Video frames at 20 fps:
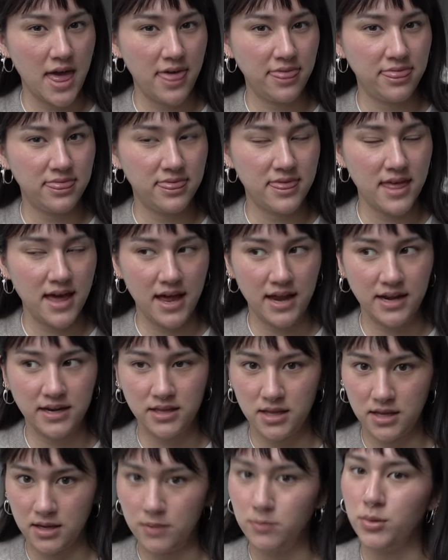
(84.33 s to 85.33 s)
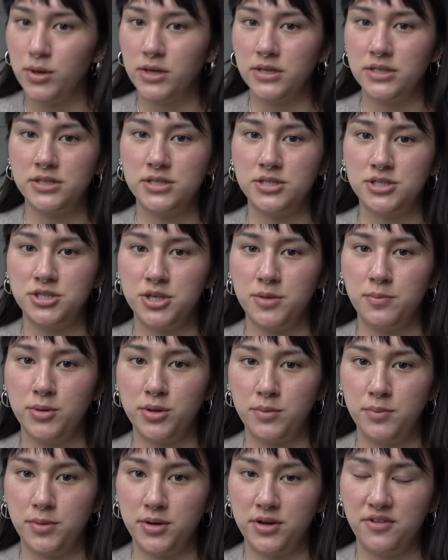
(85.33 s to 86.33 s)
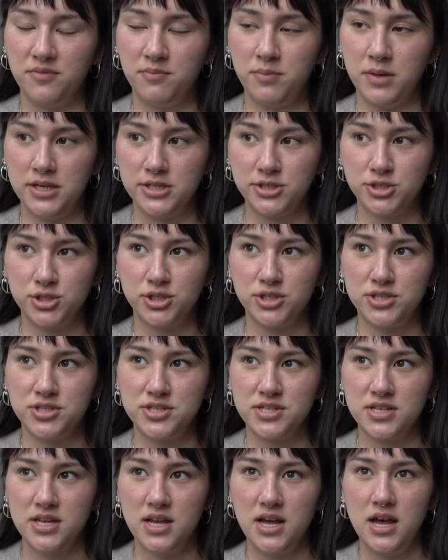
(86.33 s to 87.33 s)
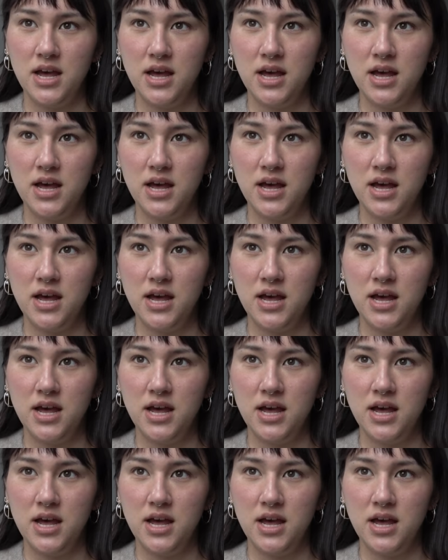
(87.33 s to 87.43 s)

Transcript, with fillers: and then The Apprenticeship or The Book of Pleasures.